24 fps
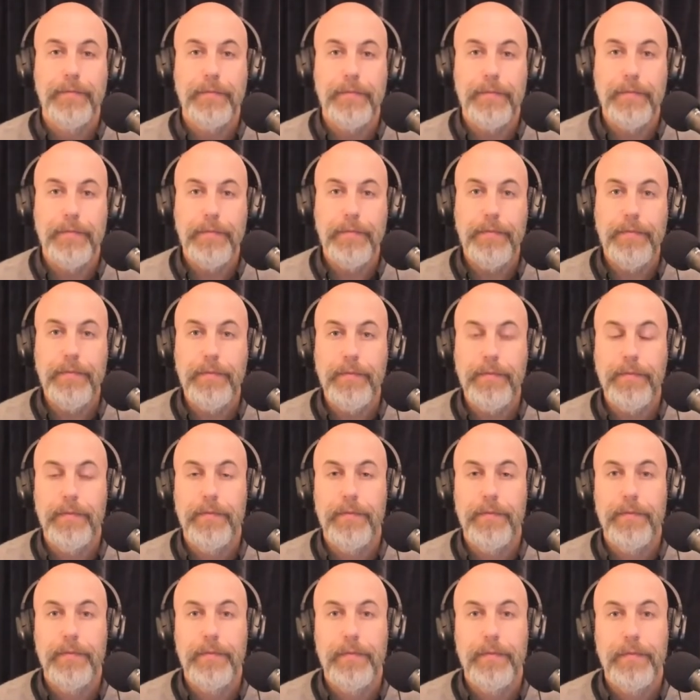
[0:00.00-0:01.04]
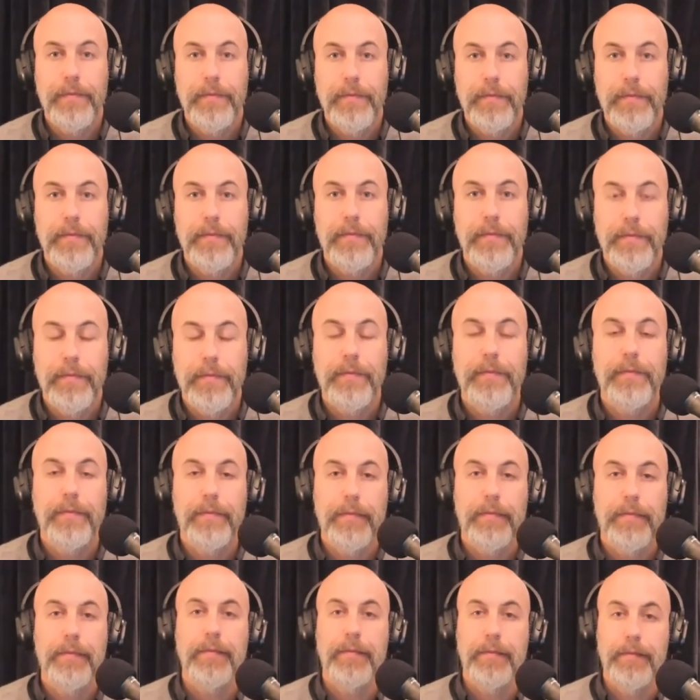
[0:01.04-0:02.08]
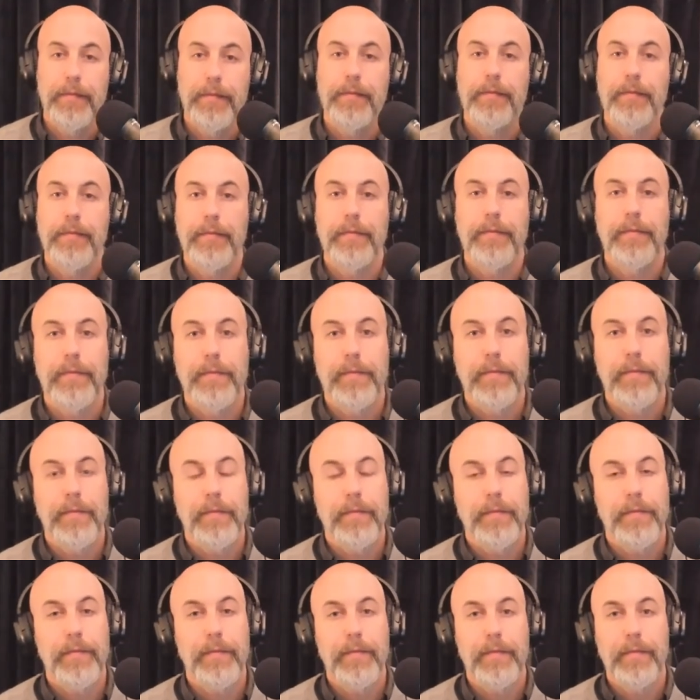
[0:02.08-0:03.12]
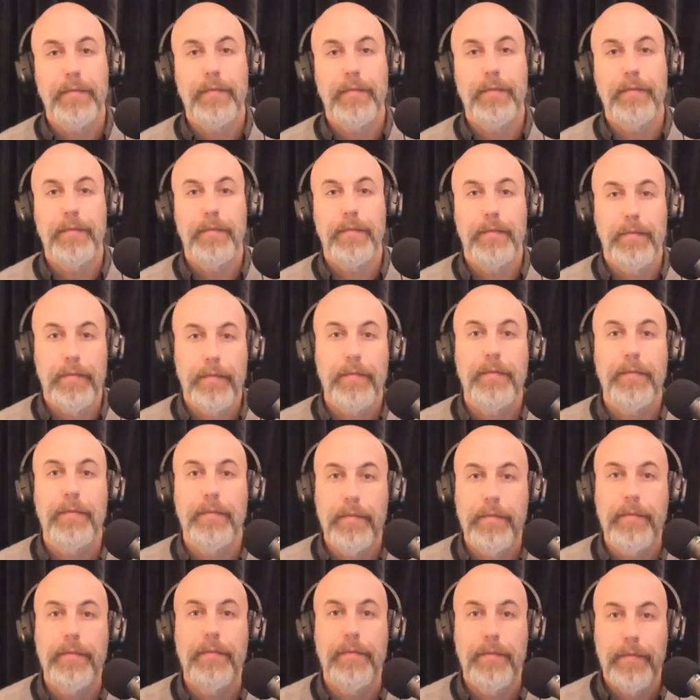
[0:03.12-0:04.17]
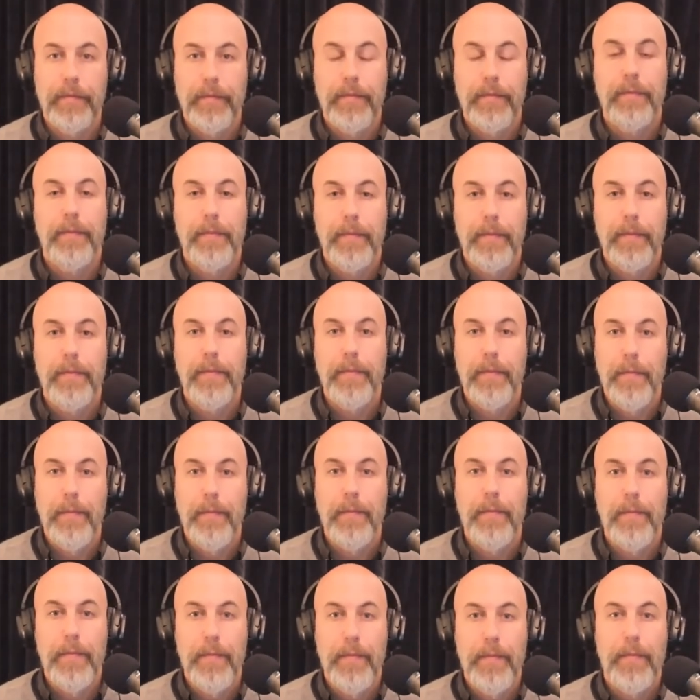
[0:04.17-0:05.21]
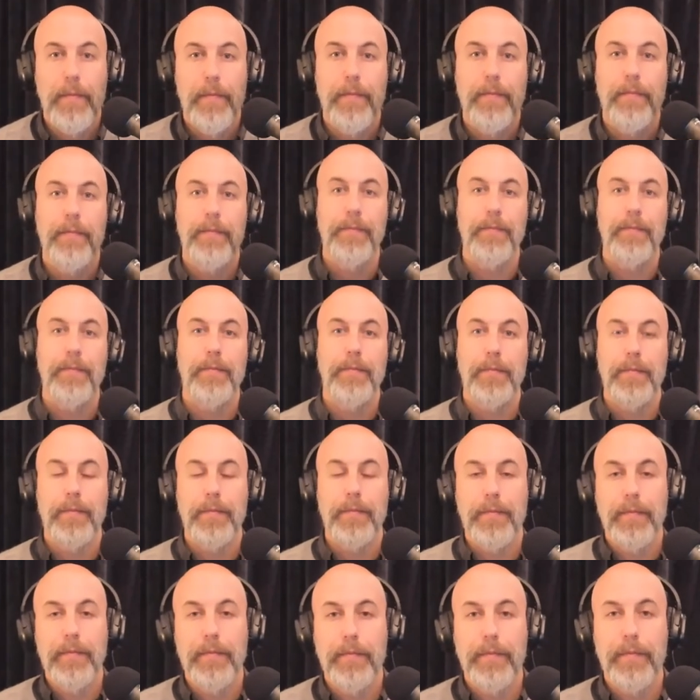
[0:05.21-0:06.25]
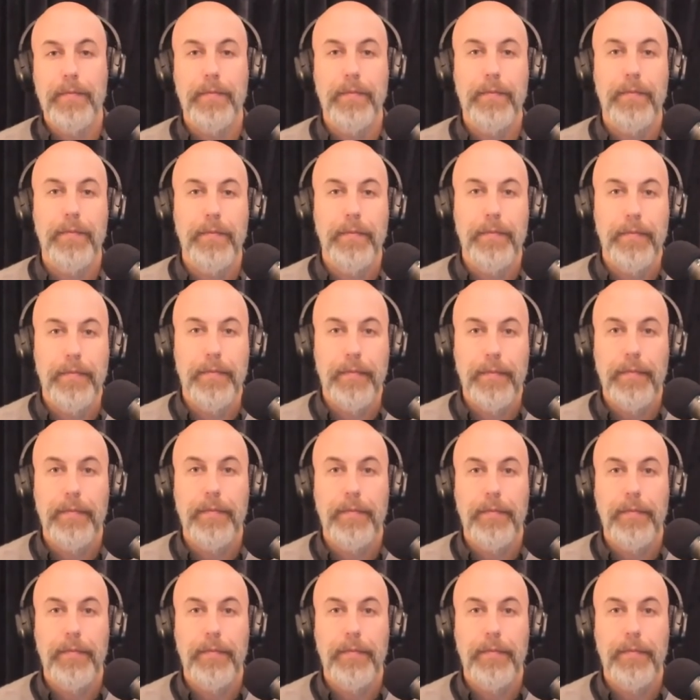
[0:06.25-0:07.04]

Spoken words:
This person isn't speaking.